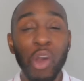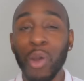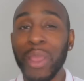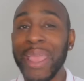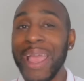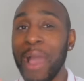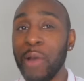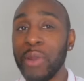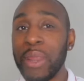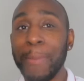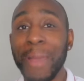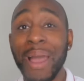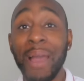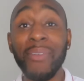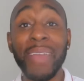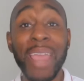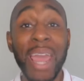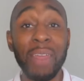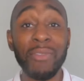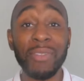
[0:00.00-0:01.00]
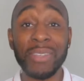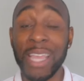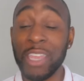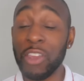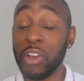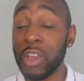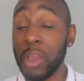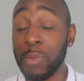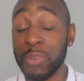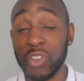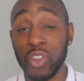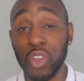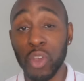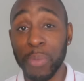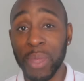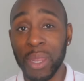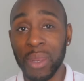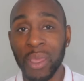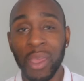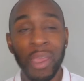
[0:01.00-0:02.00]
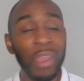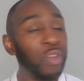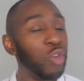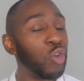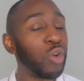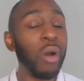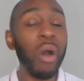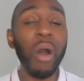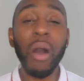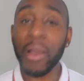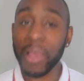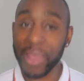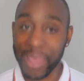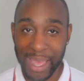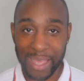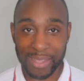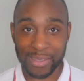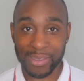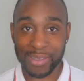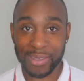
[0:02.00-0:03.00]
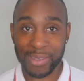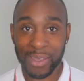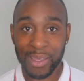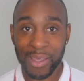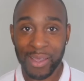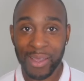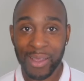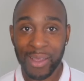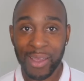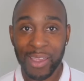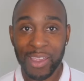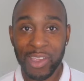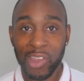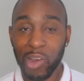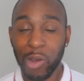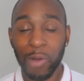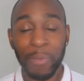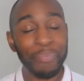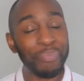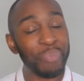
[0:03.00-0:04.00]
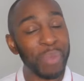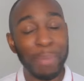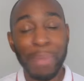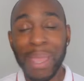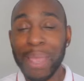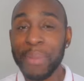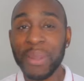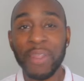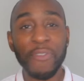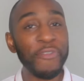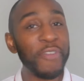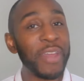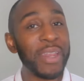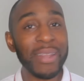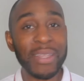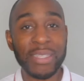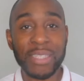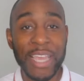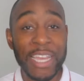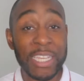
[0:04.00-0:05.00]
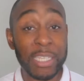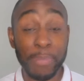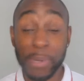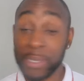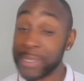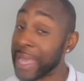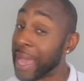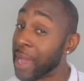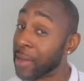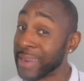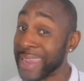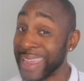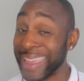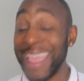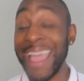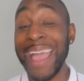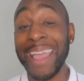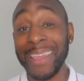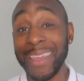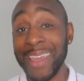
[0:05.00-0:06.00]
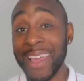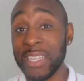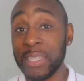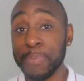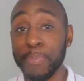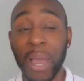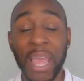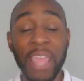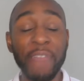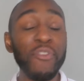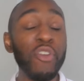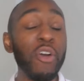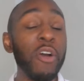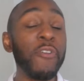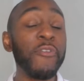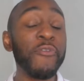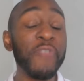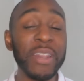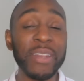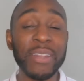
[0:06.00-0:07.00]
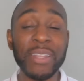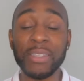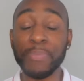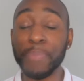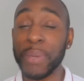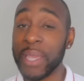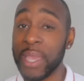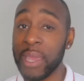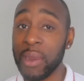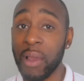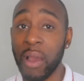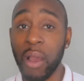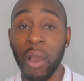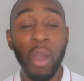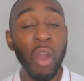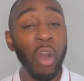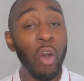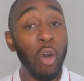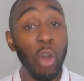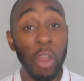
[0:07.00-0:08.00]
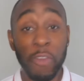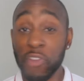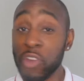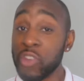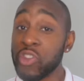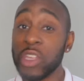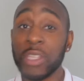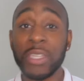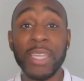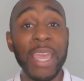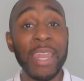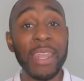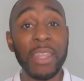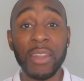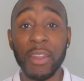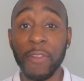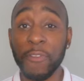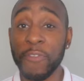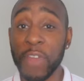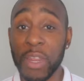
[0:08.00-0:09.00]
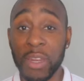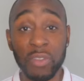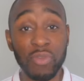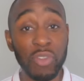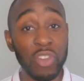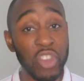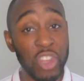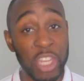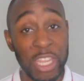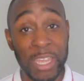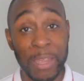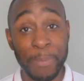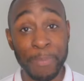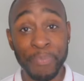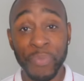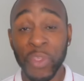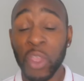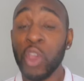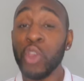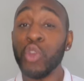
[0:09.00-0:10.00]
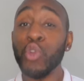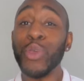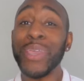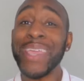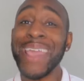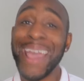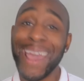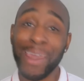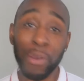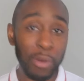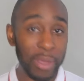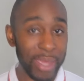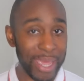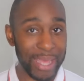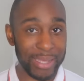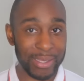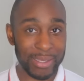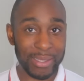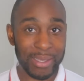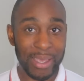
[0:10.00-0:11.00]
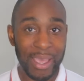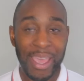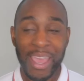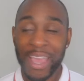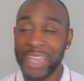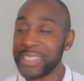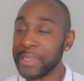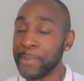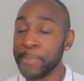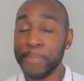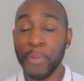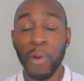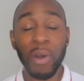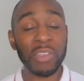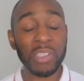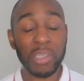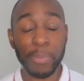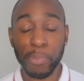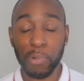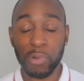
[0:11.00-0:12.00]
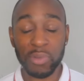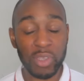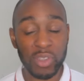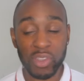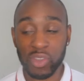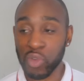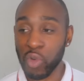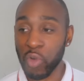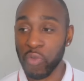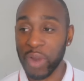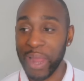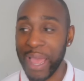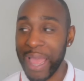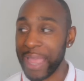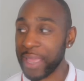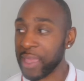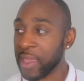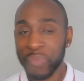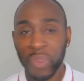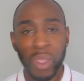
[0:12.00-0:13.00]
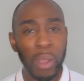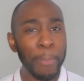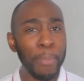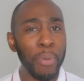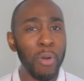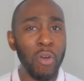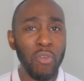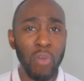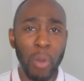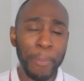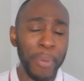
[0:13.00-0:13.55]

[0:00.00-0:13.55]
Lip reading: count the amount of calories that you're consuming. You can't guess. Maybe the fitness experts out there can guess, but if you're a fitness beginner or if you're just getting into the fitness regime, you cannot guess. It's impossible to sort of like pour a